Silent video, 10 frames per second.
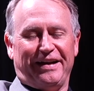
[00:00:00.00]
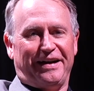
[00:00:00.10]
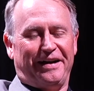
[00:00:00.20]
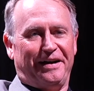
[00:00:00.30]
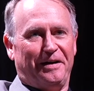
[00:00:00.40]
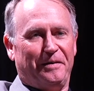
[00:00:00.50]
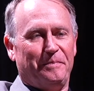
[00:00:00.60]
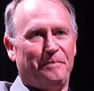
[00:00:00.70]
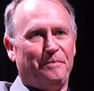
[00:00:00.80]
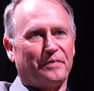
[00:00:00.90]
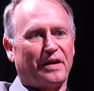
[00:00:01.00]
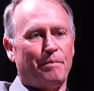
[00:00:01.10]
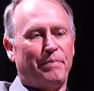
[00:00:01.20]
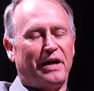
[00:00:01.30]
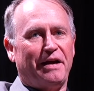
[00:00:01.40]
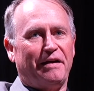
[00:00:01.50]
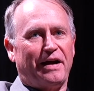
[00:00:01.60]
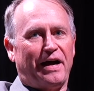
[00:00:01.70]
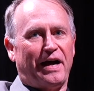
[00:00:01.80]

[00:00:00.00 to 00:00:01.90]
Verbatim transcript: um, but I